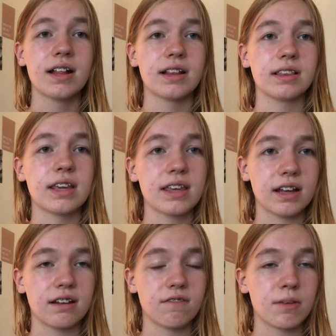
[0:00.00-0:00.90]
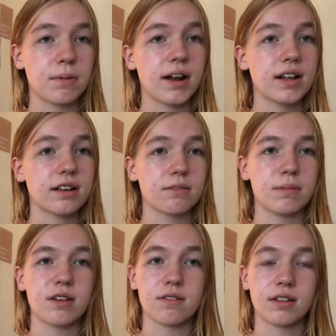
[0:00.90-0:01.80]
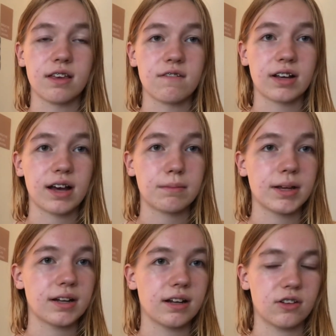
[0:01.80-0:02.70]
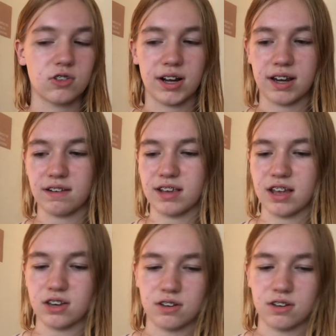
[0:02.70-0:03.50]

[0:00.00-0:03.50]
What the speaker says: link any of the products, but you could leave a comment and I'll try and get